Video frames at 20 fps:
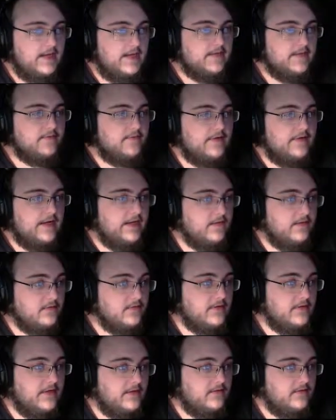I
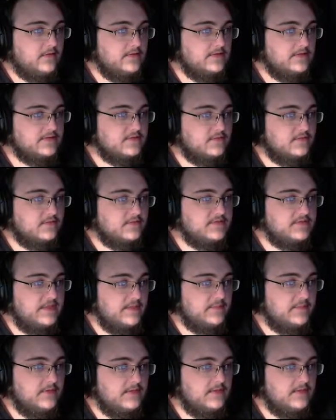don't know how long this is gonna
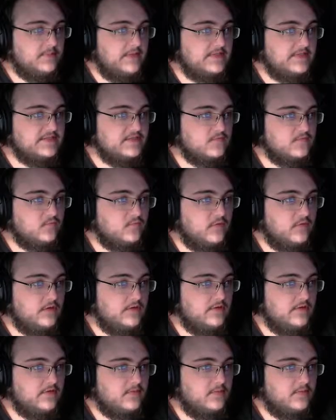take me to get past this
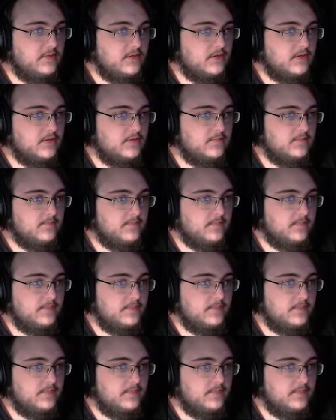one little part.